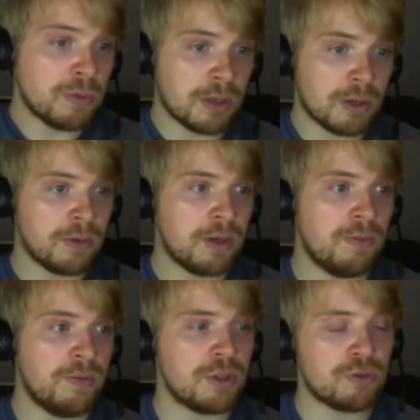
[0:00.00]
So you know,
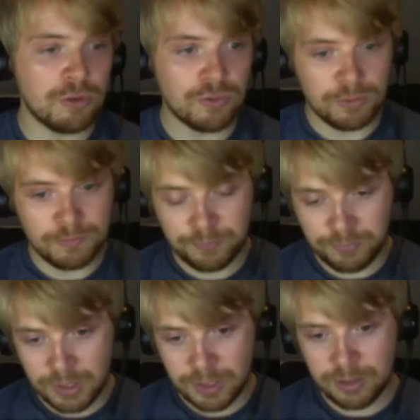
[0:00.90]
fingers crossed for him.
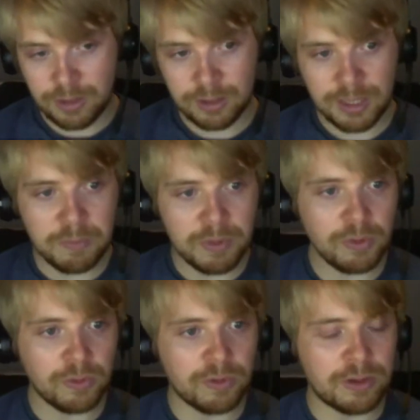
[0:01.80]
They can uh, keep
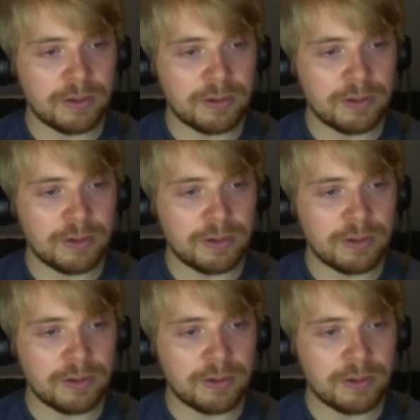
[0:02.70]
building on it.